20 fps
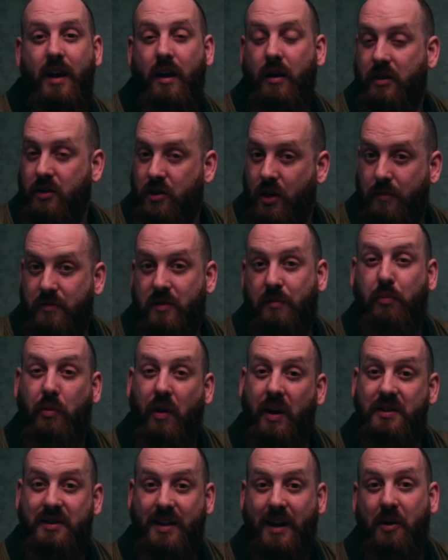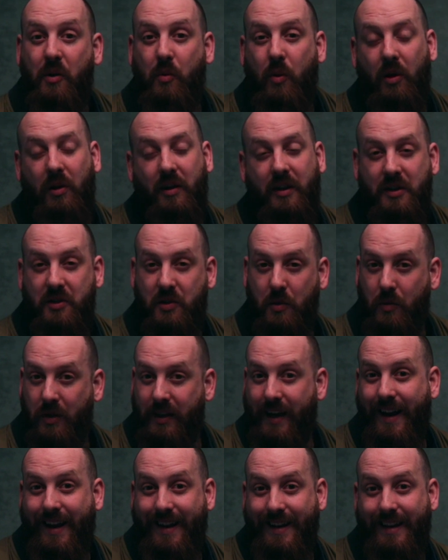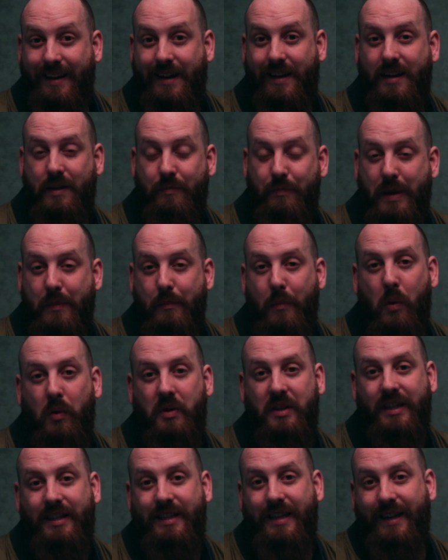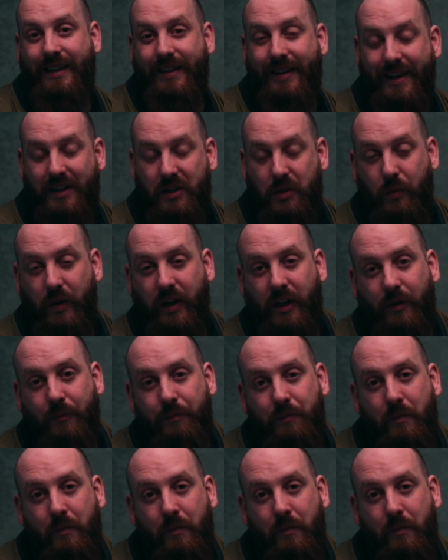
in terms of price and quality, so we'll get into that in a bit more detail next week.